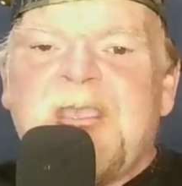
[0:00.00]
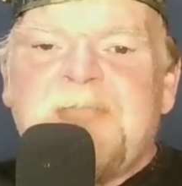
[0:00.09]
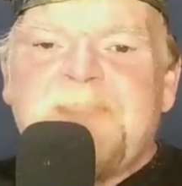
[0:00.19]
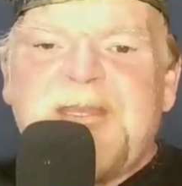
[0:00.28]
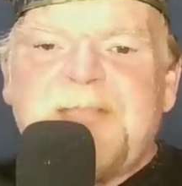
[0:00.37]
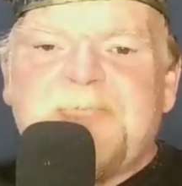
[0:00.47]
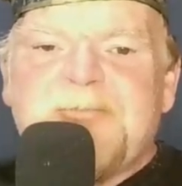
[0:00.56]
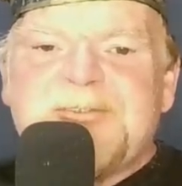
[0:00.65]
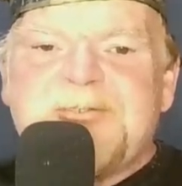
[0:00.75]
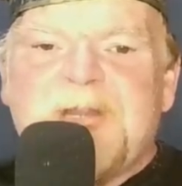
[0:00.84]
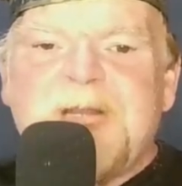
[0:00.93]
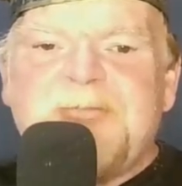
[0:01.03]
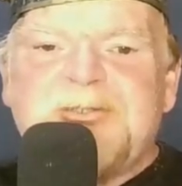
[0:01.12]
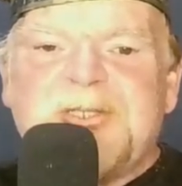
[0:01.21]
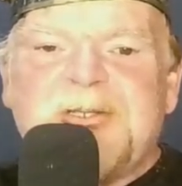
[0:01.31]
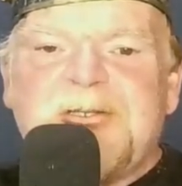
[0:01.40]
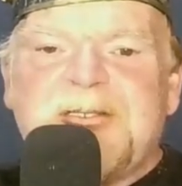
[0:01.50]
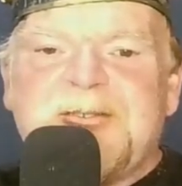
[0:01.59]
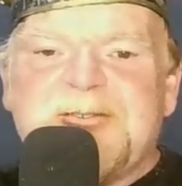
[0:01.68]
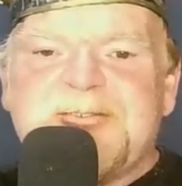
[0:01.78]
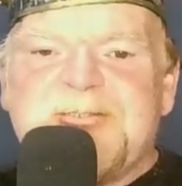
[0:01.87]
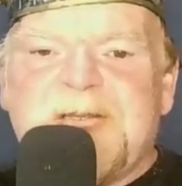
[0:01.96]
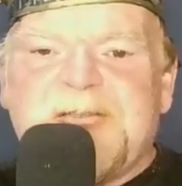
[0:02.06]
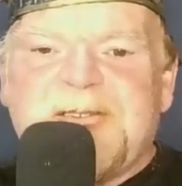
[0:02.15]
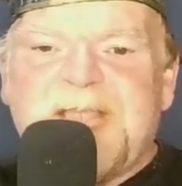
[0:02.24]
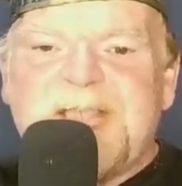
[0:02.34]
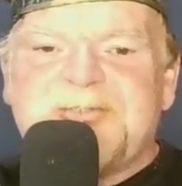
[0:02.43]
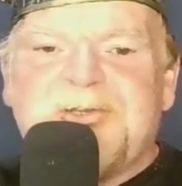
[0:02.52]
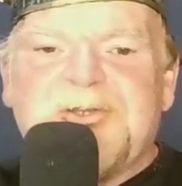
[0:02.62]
meaning from the start of your turn until the start of your next turn,